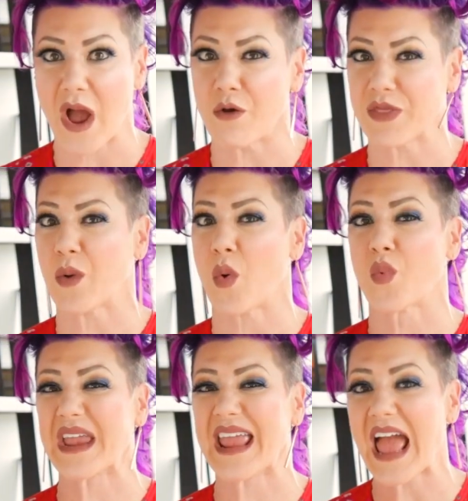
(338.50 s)
route. That will
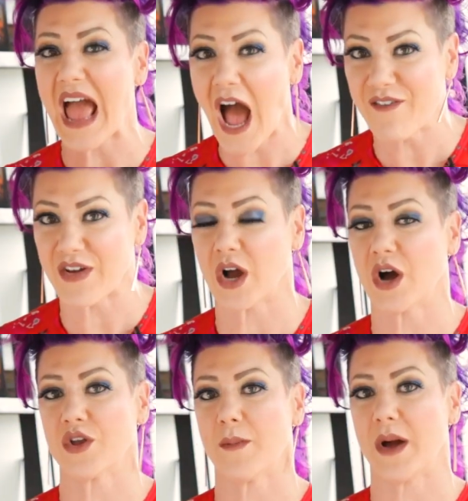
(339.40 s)
wreak havoc
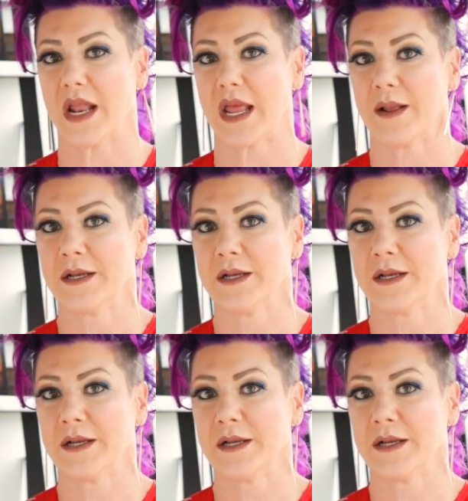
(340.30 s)
on your body.